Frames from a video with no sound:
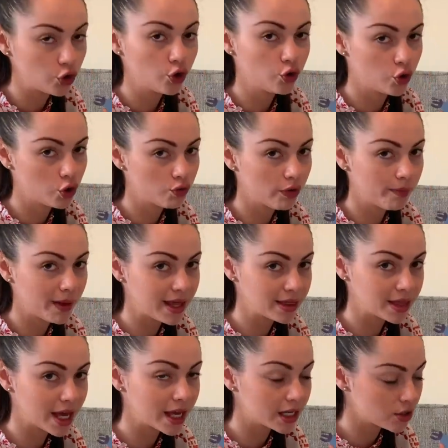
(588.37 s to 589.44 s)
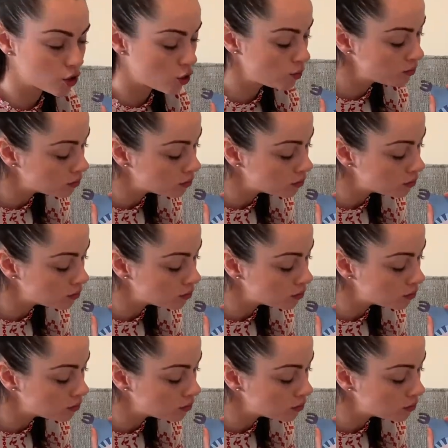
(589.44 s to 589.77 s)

You repeat that at home.